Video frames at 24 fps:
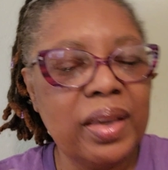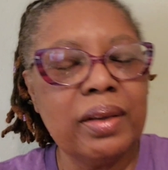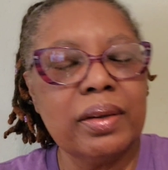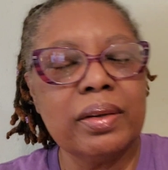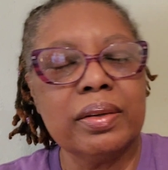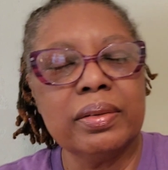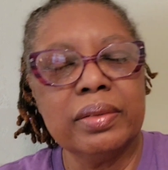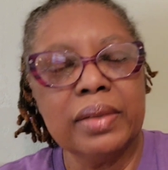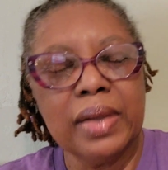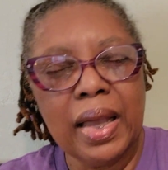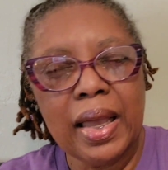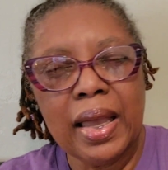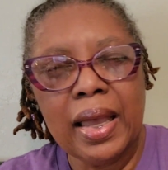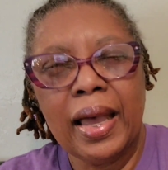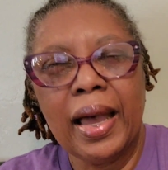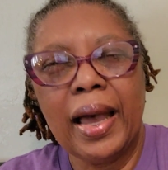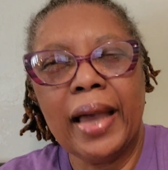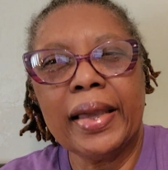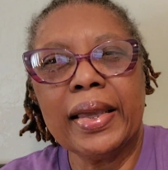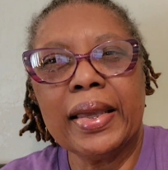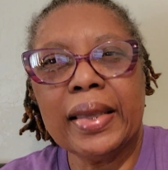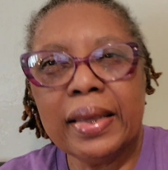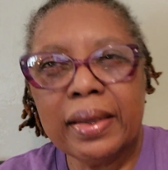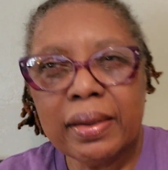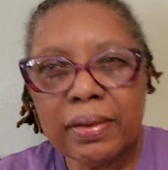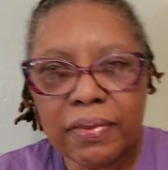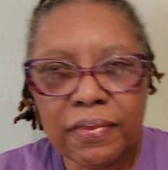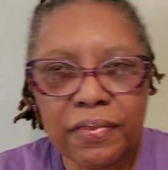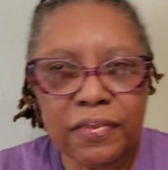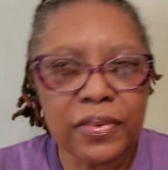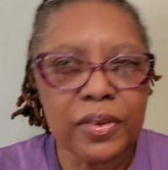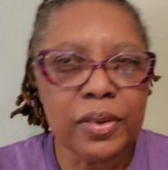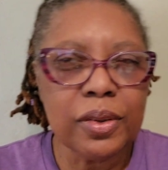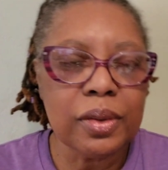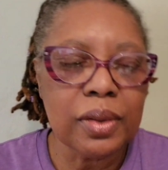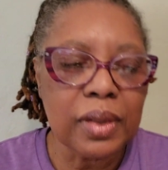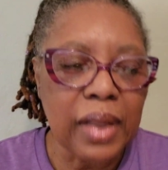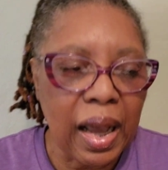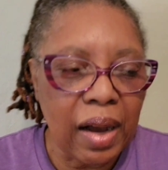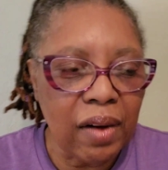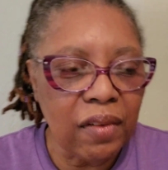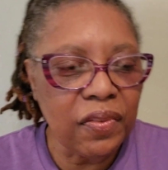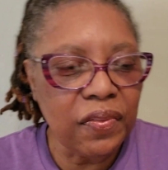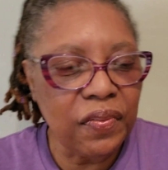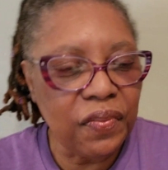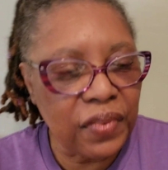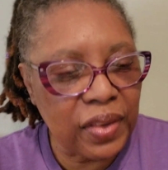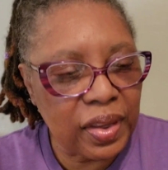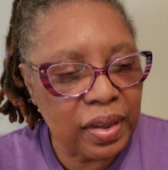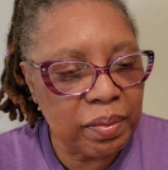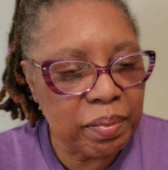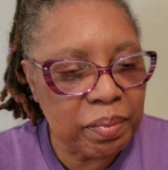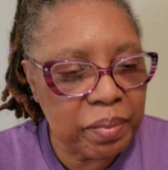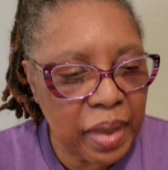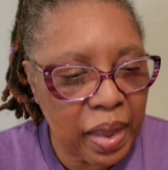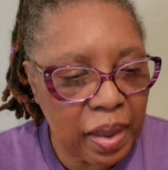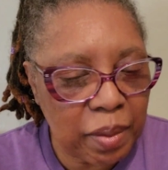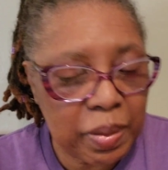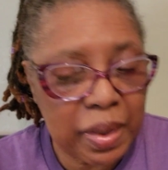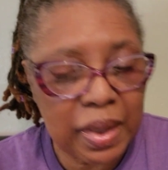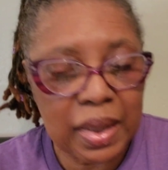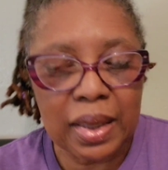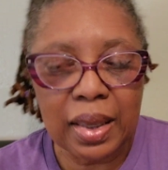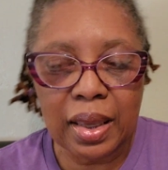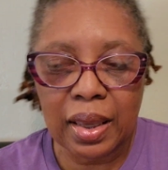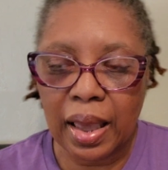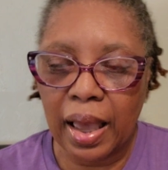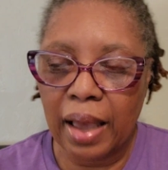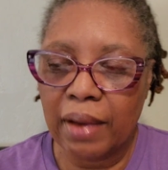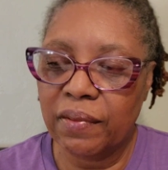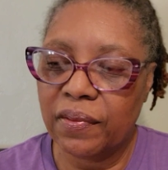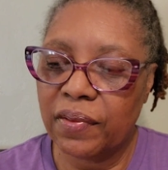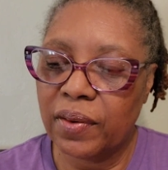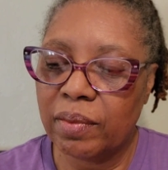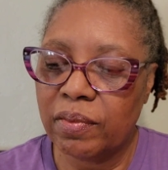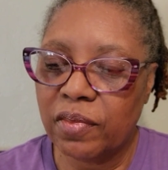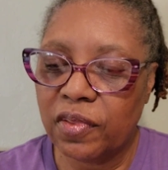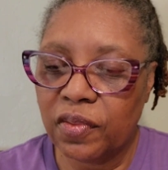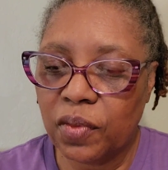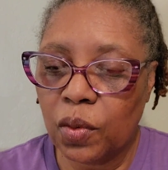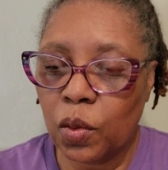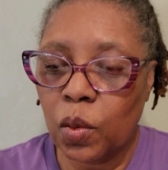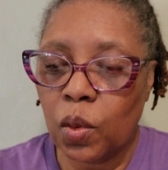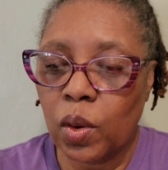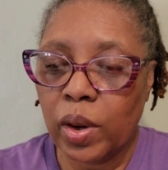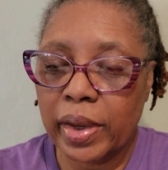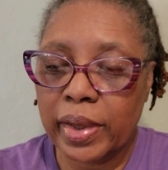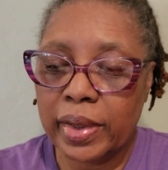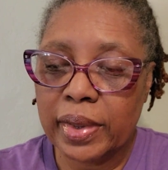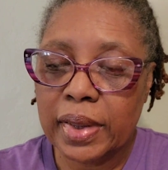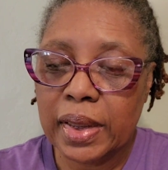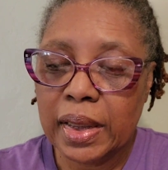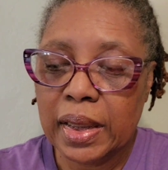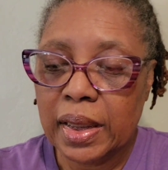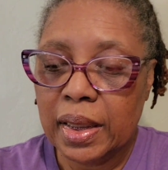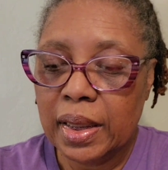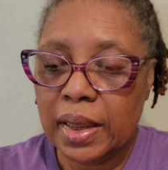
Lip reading: figure I can get a full outfit maybe from 4.